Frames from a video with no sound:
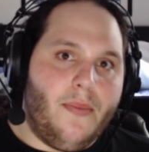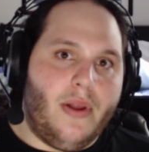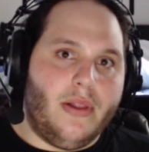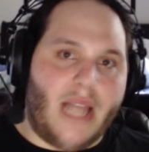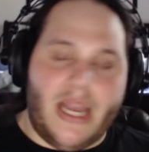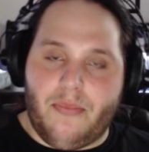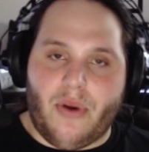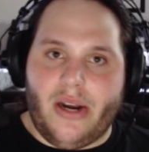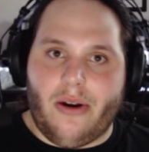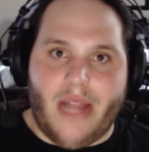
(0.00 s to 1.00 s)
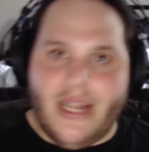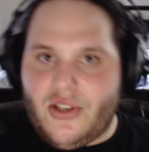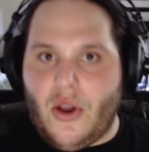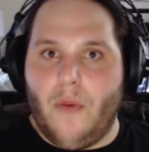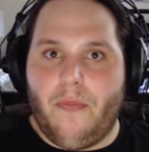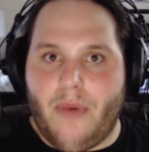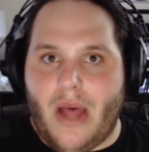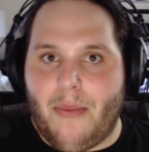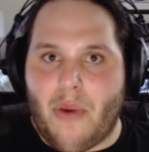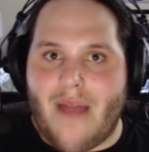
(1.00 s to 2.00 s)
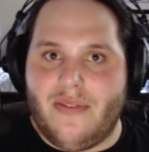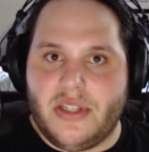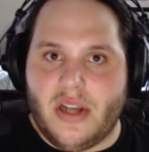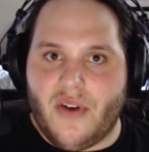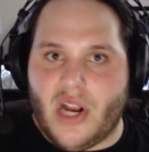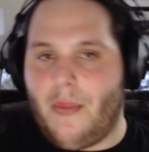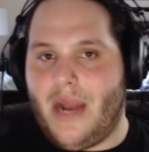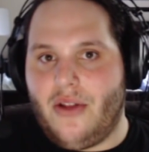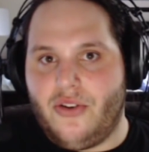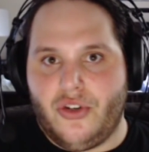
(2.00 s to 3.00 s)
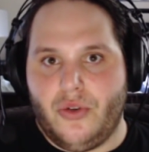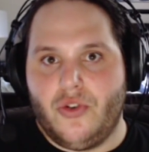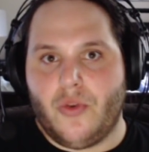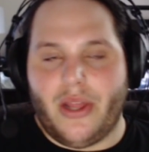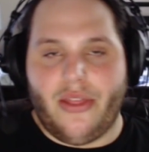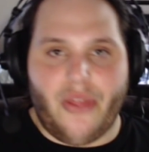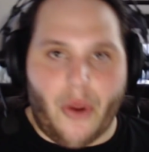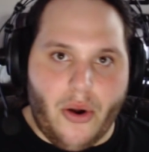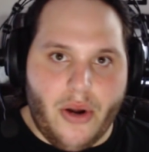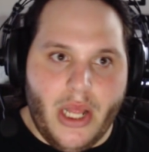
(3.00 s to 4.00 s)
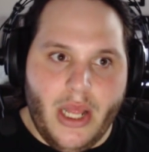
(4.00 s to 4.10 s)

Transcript: Lightbringer, Lights Hope private server coming out on June 23rd.